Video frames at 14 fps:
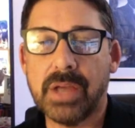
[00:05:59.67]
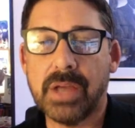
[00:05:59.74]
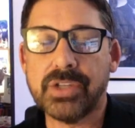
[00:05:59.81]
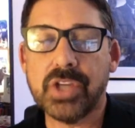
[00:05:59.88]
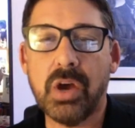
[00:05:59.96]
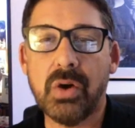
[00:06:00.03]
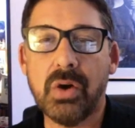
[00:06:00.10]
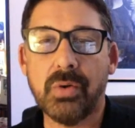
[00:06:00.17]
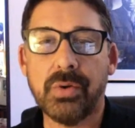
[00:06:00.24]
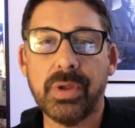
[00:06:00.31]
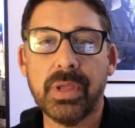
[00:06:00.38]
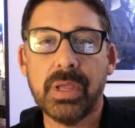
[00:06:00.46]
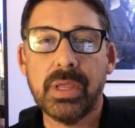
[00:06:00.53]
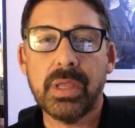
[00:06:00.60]

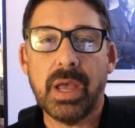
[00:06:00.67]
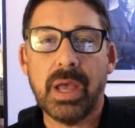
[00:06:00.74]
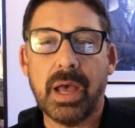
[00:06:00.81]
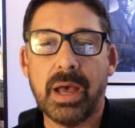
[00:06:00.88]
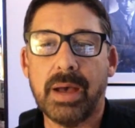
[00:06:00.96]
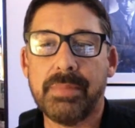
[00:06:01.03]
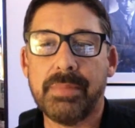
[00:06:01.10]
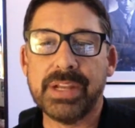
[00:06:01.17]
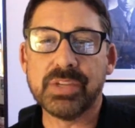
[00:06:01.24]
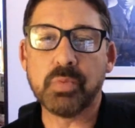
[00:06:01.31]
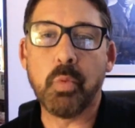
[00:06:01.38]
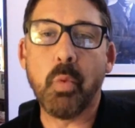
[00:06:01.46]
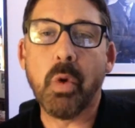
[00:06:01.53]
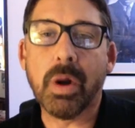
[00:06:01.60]
tone that
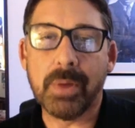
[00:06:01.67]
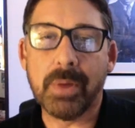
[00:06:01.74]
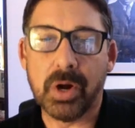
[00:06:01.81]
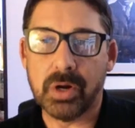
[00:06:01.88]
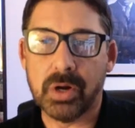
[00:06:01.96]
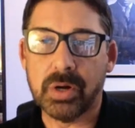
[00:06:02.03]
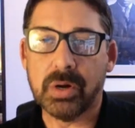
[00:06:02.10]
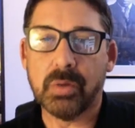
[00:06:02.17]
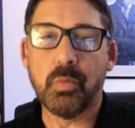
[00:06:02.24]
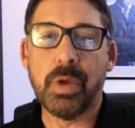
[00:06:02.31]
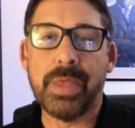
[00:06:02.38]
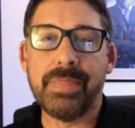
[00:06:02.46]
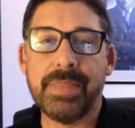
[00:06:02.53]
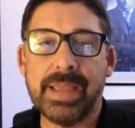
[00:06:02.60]
is warmer
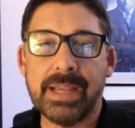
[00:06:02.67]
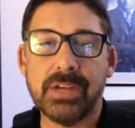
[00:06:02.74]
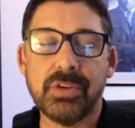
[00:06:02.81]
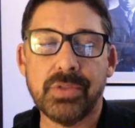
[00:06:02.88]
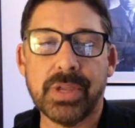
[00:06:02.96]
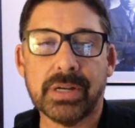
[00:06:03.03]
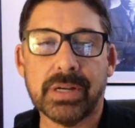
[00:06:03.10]
when they do their